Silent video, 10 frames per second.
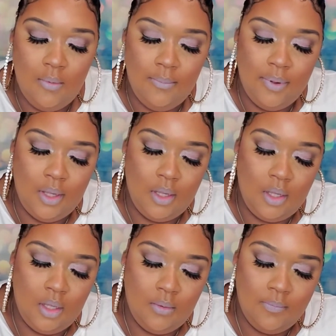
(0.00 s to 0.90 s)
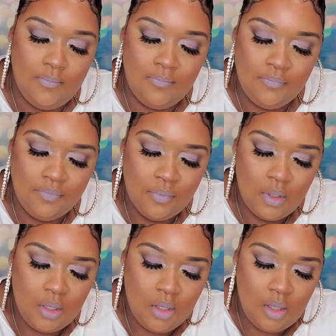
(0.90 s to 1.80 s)
but
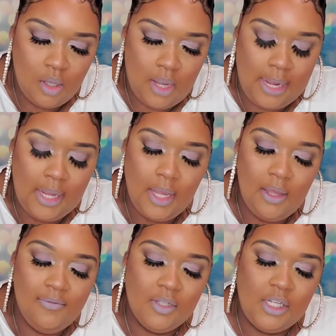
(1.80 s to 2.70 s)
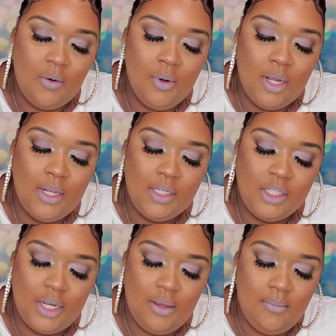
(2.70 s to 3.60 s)
I can't even tell what color
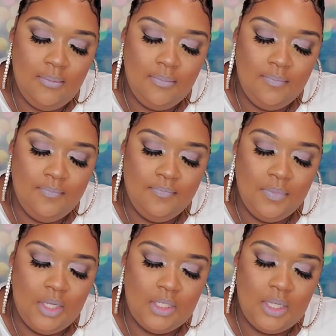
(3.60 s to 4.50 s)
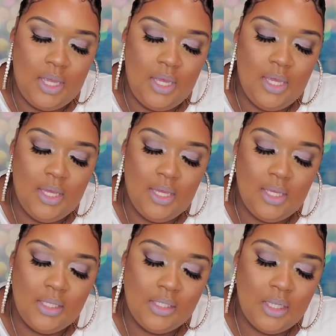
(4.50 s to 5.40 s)
jam this is.